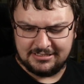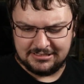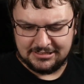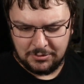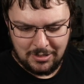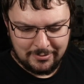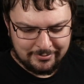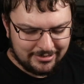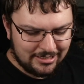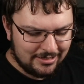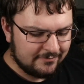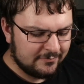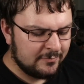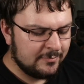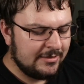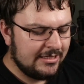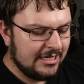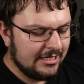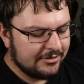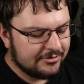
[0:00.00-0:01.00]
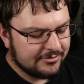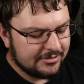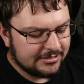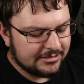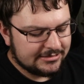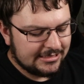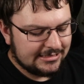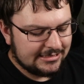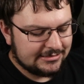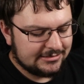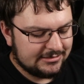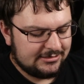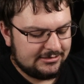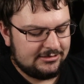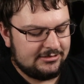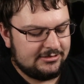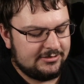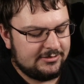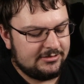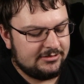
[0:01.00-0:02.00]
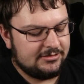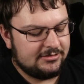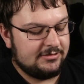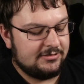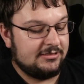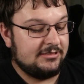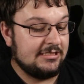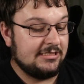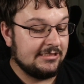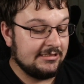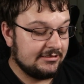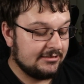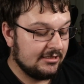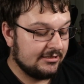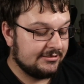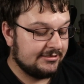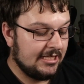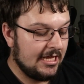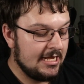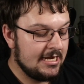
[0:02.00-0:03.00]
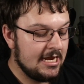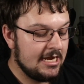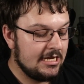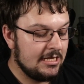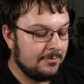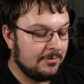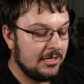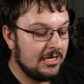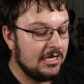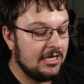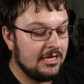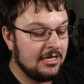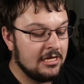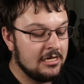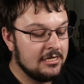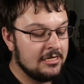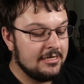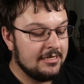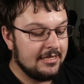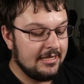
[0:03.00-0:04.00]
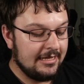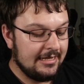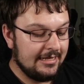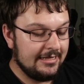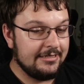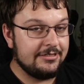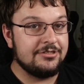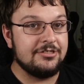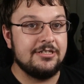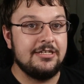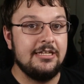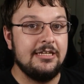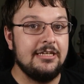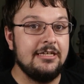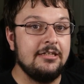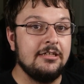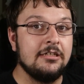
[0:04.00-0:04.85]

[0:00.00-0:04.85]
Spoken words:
webcam from the Atrix. It says it does 1080p HD.